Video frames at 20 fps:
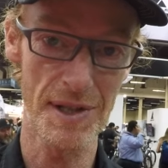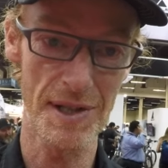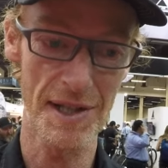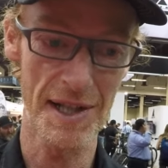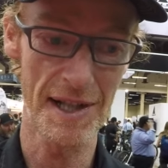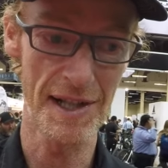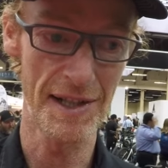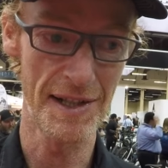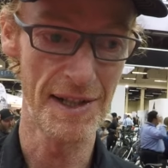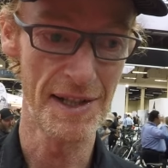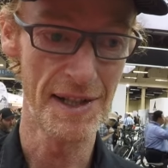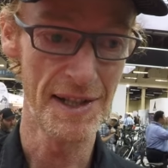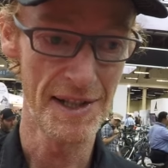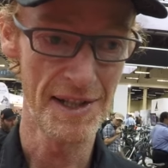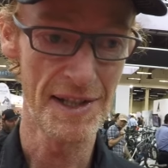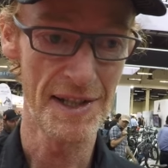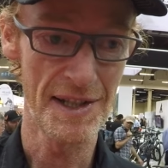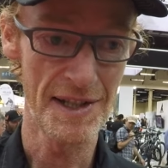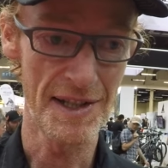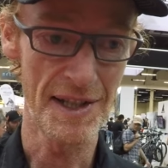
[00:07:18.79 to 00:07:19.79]

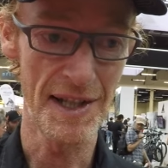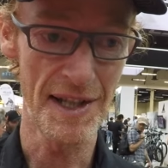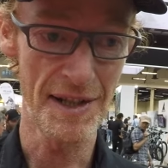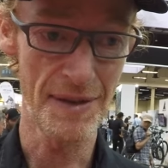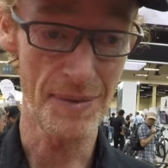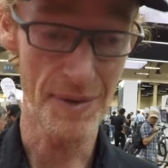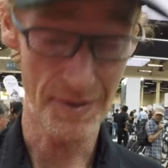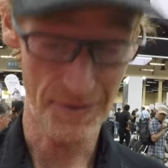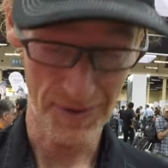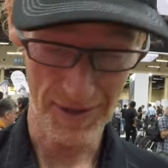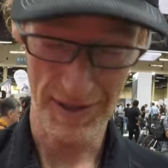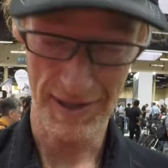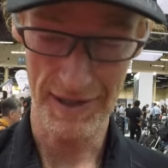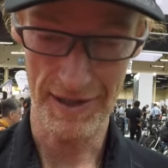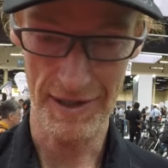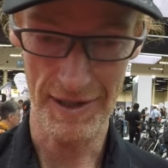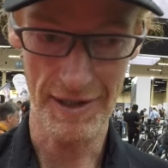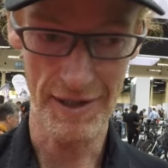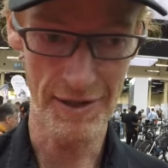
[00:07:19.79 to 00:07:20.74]
And yeah, we really